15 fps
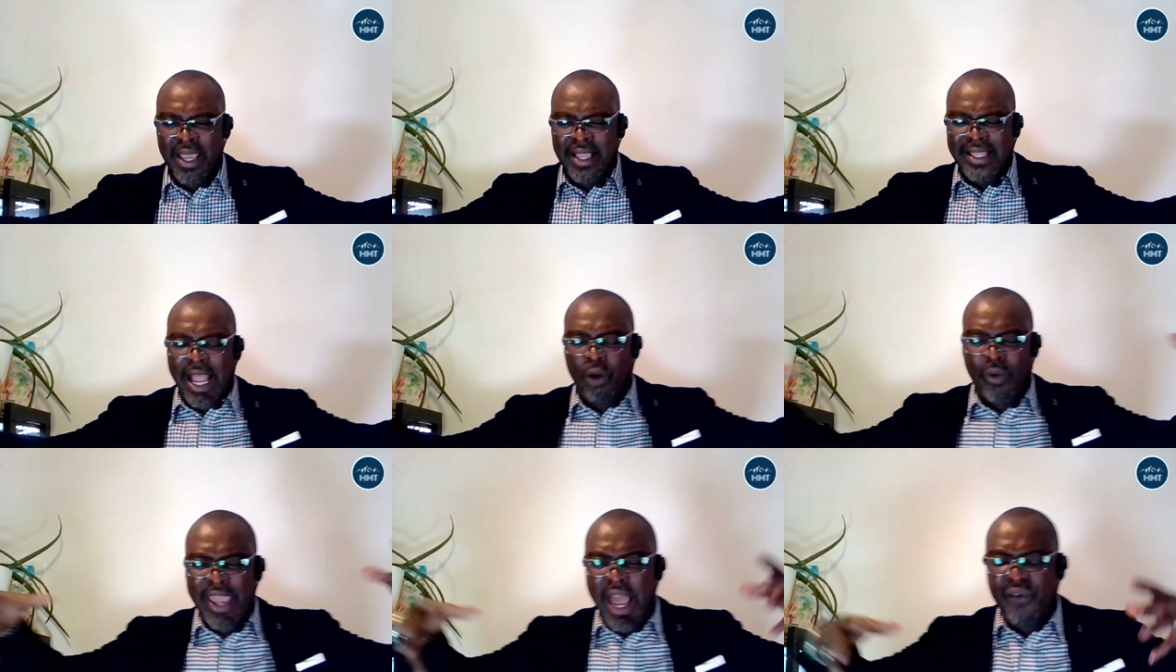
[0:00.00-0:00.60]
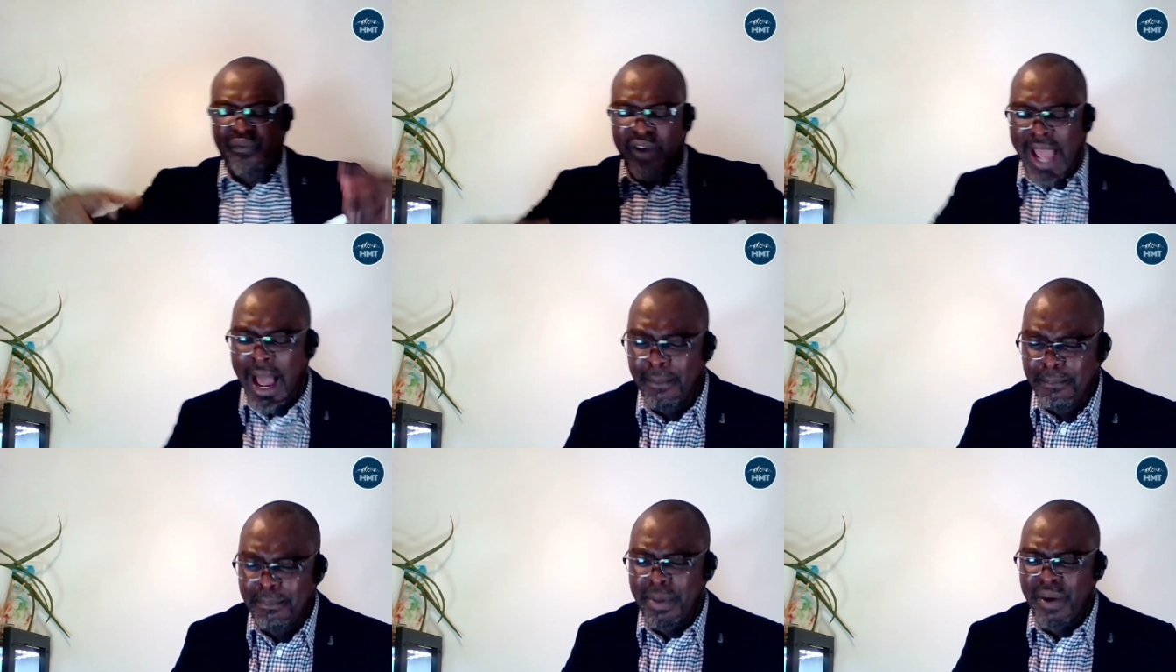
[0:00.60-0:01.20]
that we have
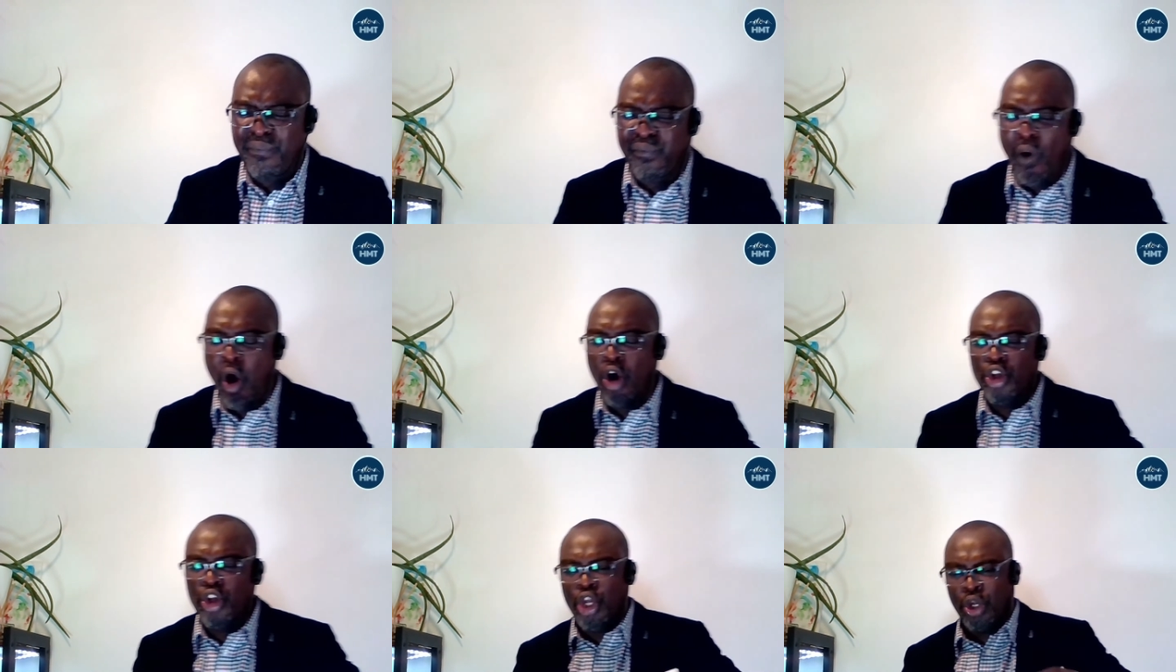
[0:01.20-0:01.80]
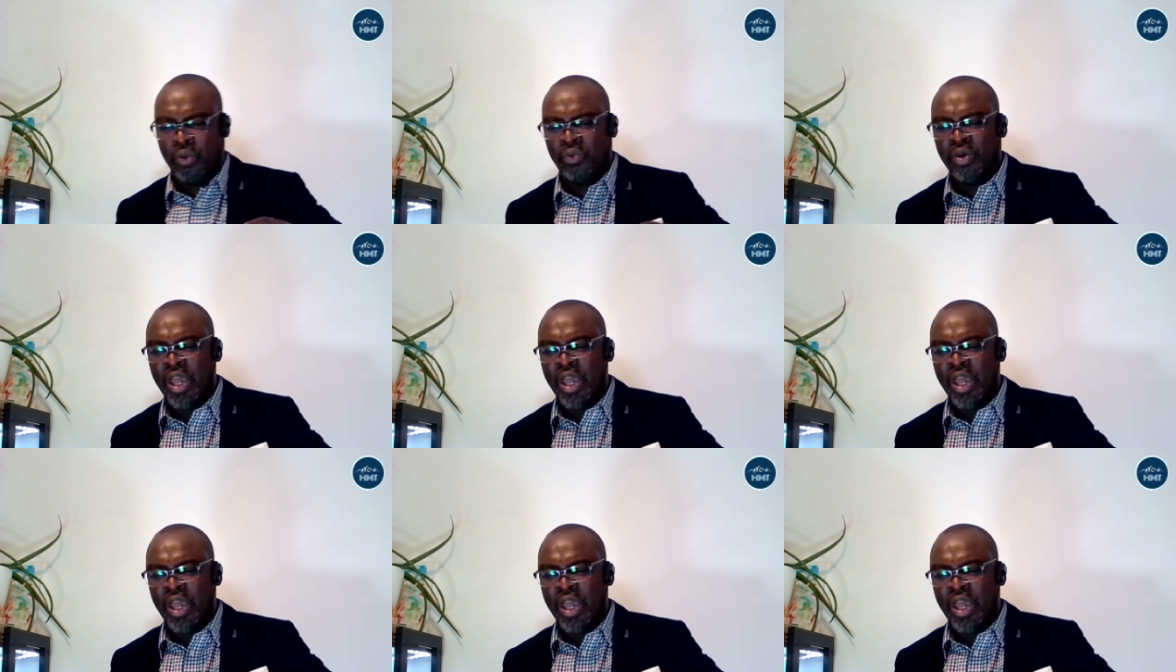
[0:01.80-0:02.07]
come before you